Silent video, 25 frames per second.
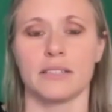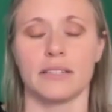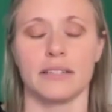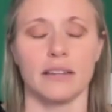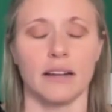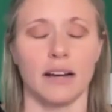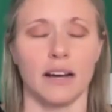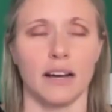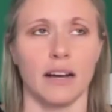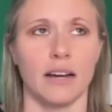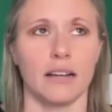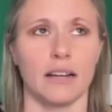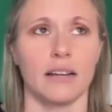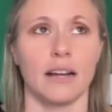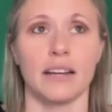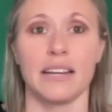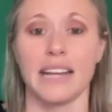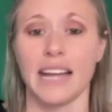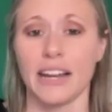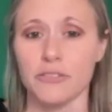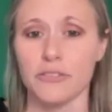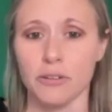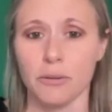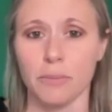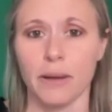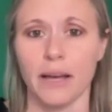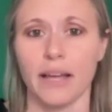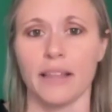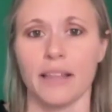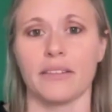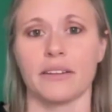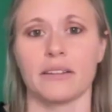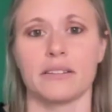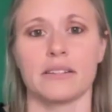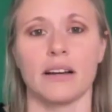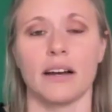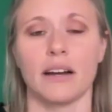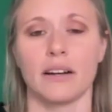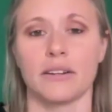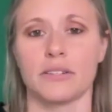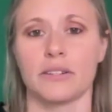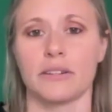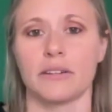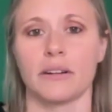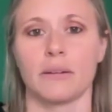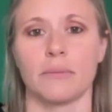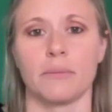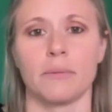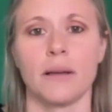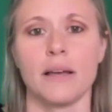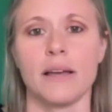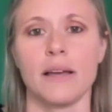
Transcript: a naturopathic doctor,